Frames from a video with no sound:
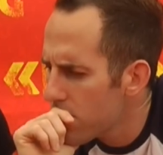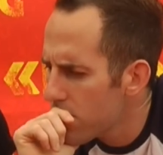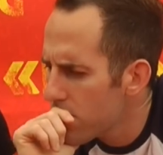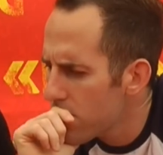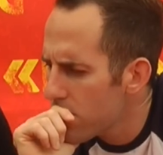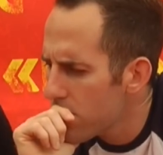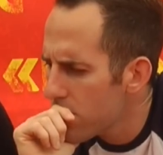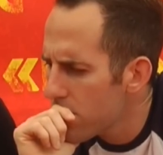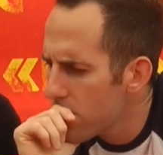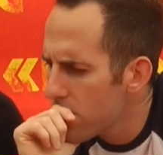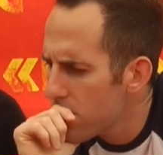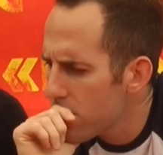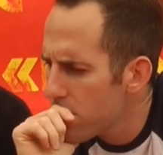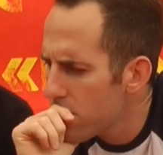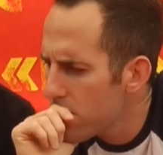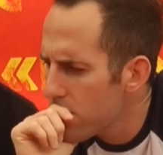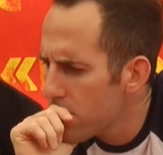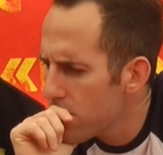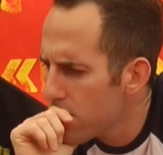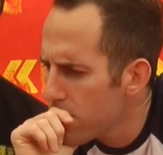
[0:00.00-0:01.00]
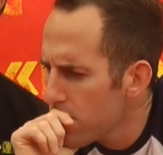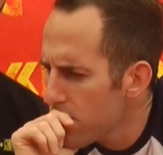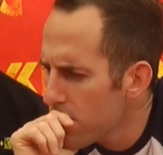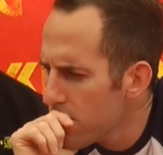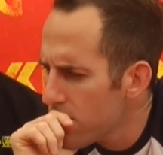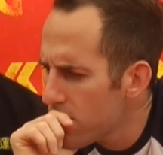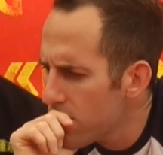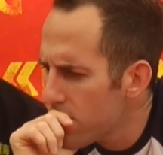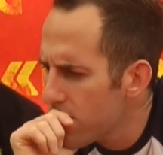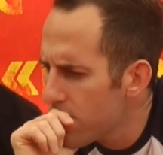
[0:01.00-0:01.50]

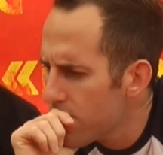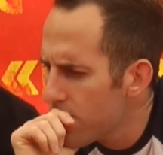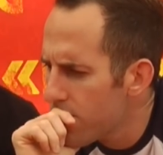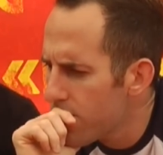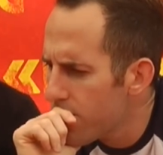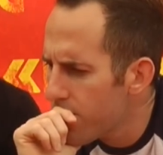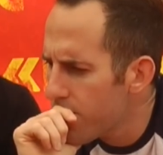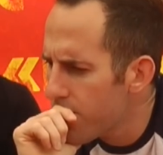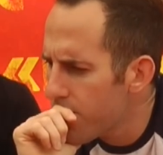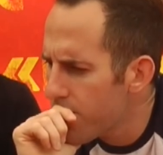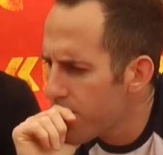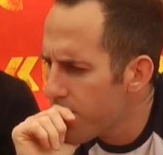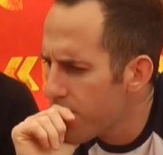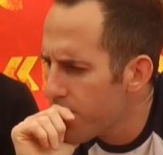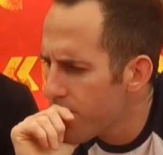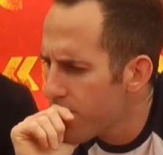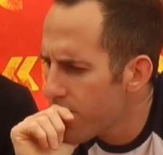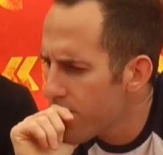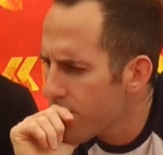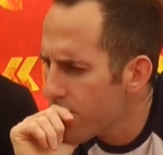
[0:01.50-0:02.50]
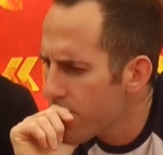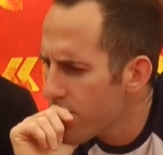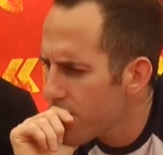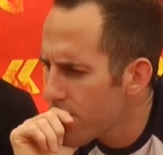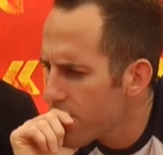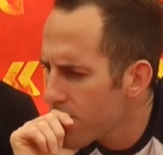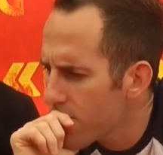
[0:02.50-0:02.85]
(silent)